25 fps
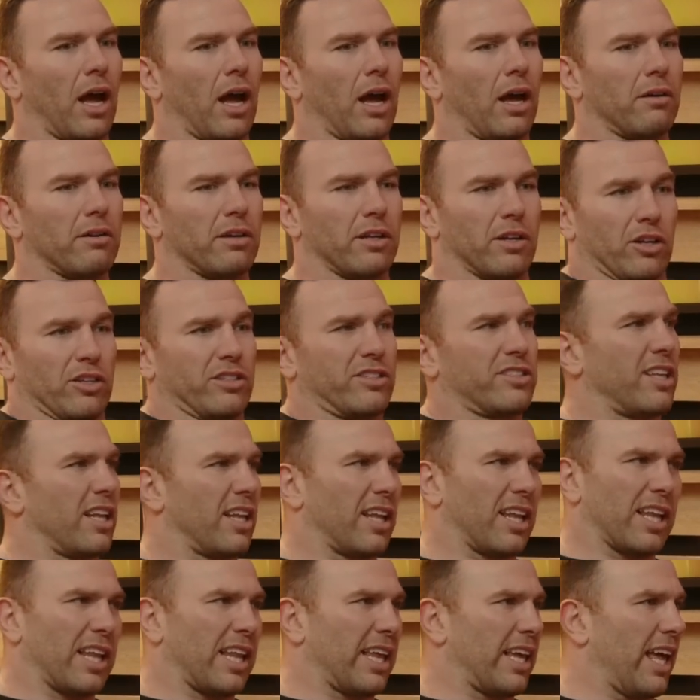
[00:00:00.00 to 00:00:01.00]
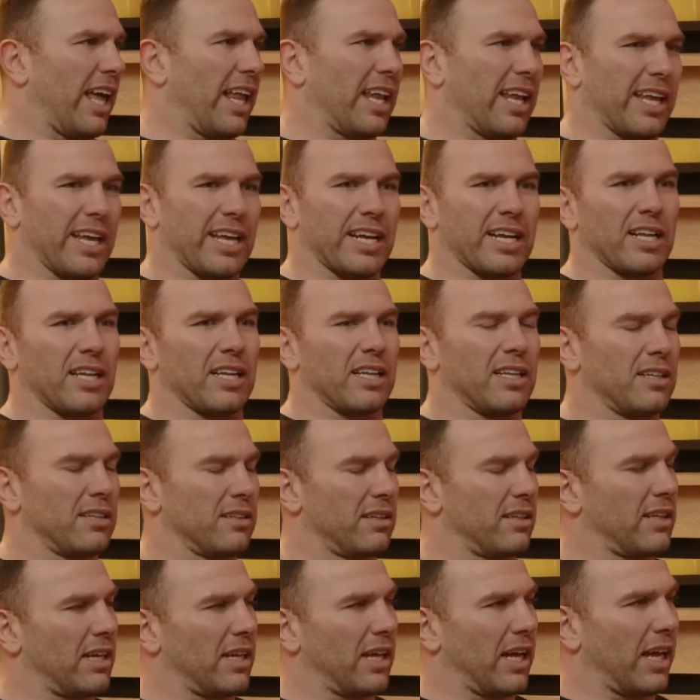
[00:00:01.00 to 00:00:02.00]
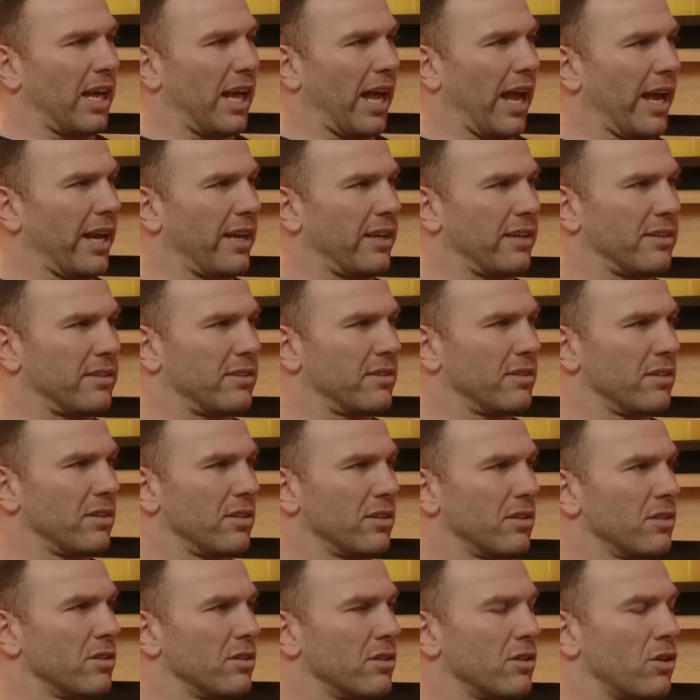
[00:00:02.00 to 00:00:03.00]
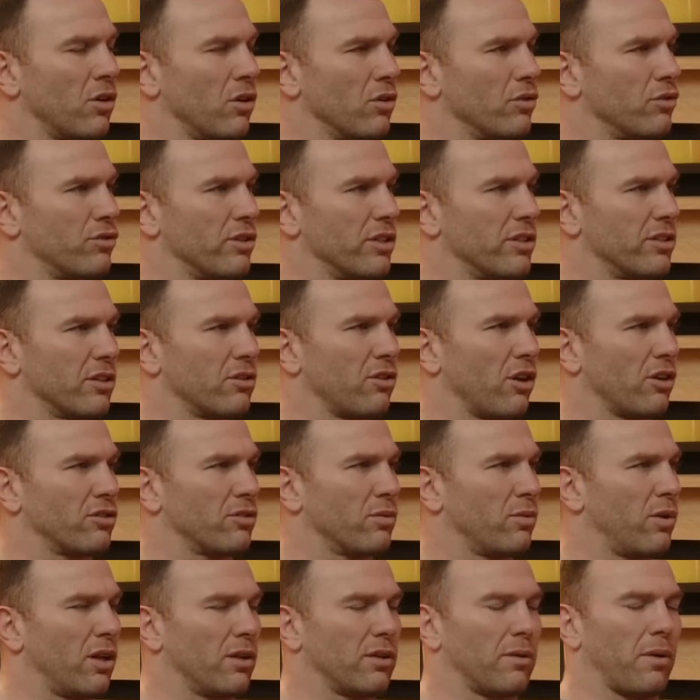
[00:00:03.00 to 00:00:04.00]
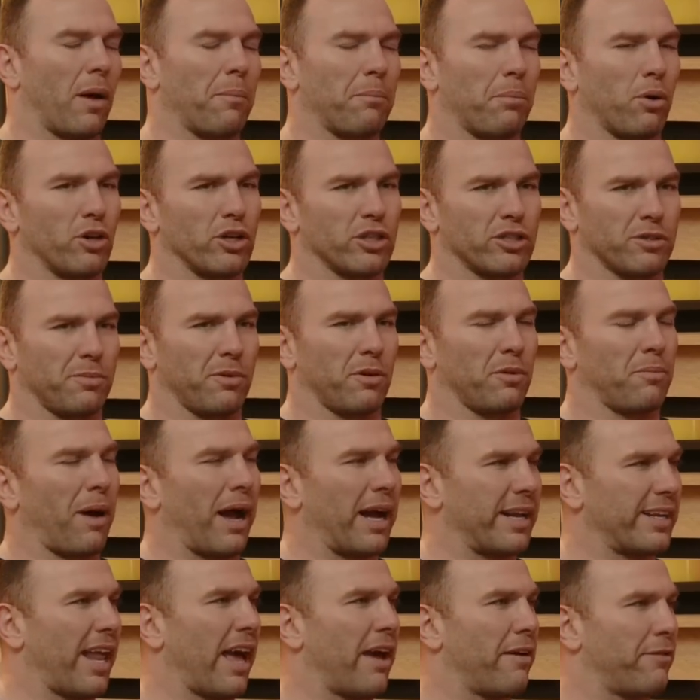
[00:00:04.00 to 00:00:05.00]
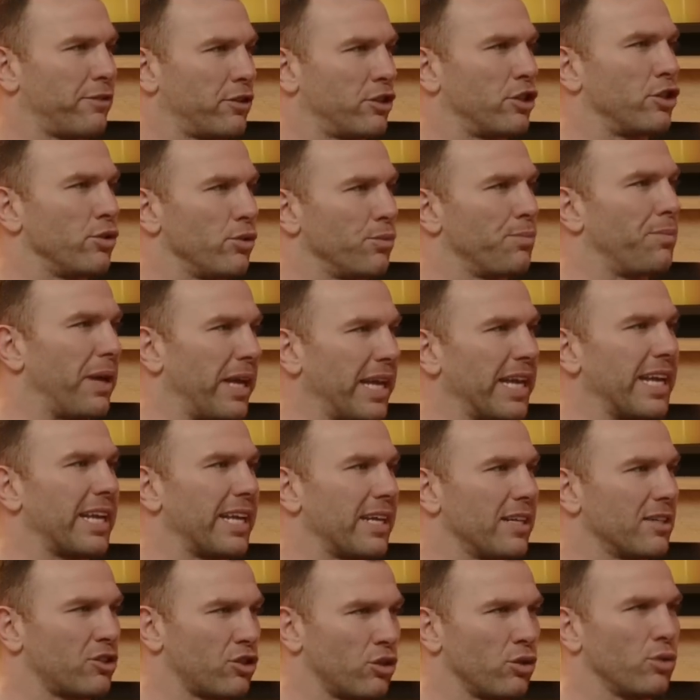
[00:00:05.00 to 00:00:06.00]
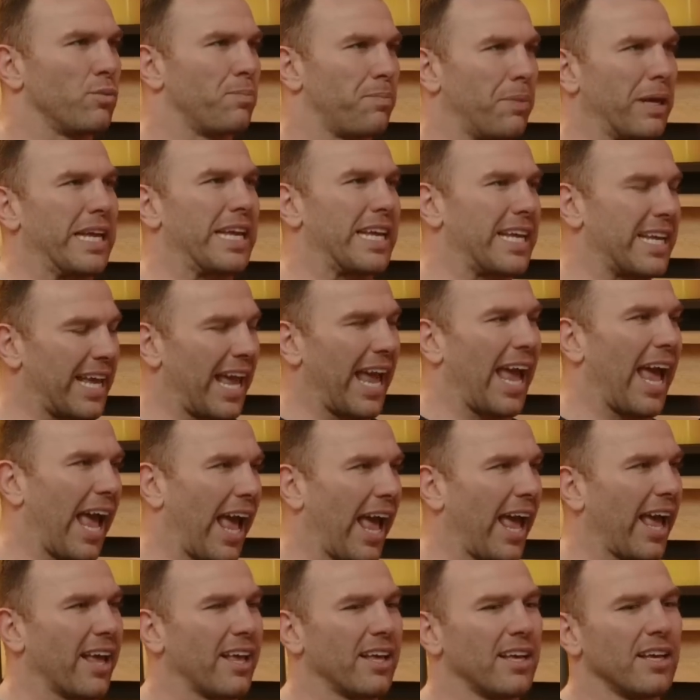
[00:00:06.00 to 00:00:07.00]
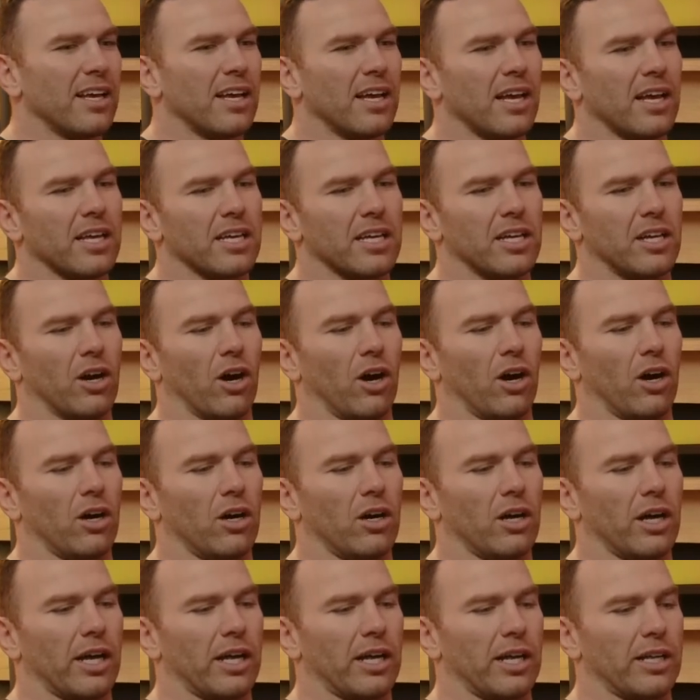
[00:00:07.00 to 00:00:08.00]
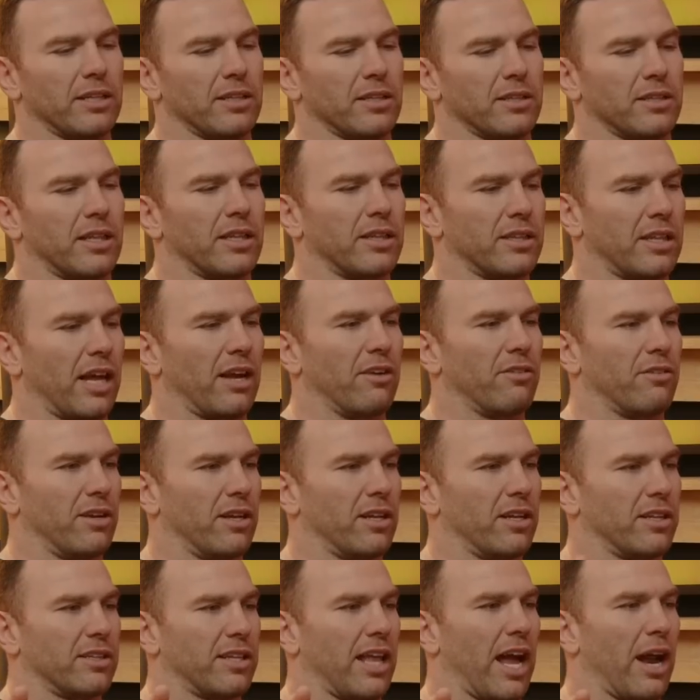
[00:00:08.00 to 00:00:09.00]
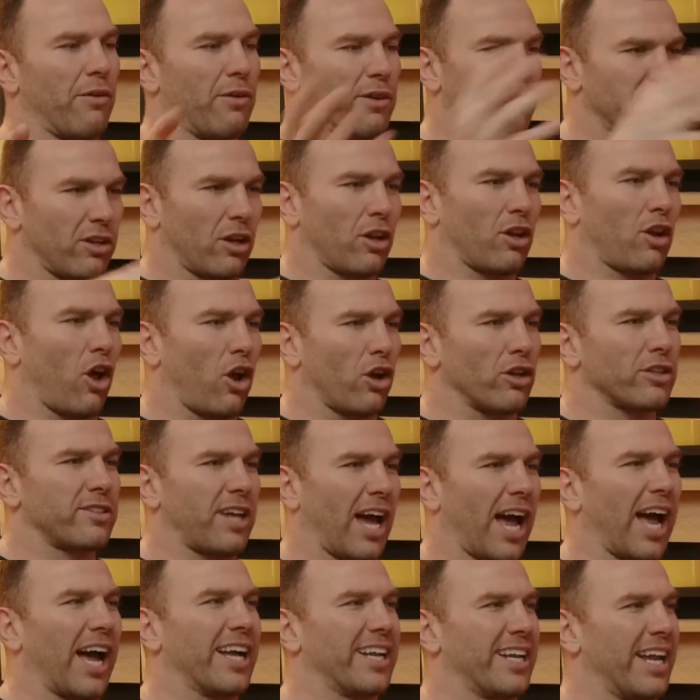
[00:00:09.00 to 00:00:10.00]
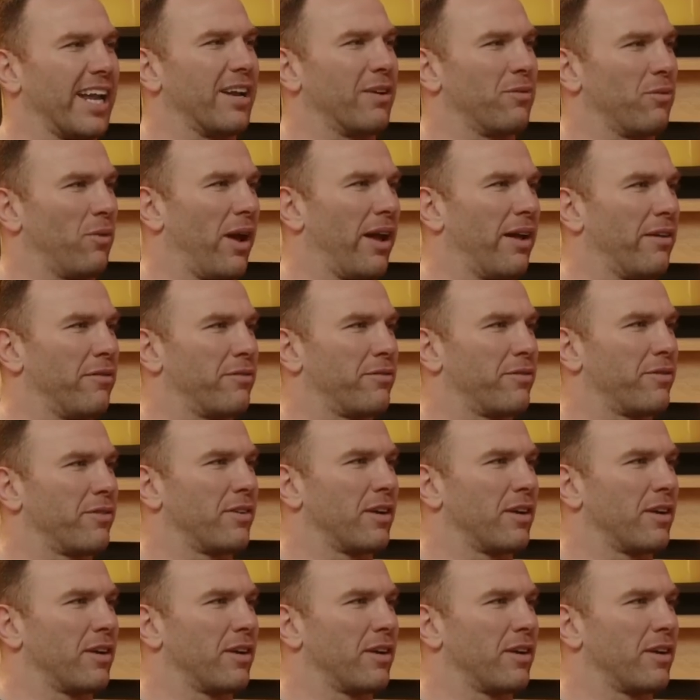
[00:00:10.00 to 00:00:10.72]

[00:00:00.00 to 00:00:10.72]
you know it's still Ill- illegal in countries across the world and punishable by death to yeah. be to be gay. Mm. You know, there there is a lot tied in with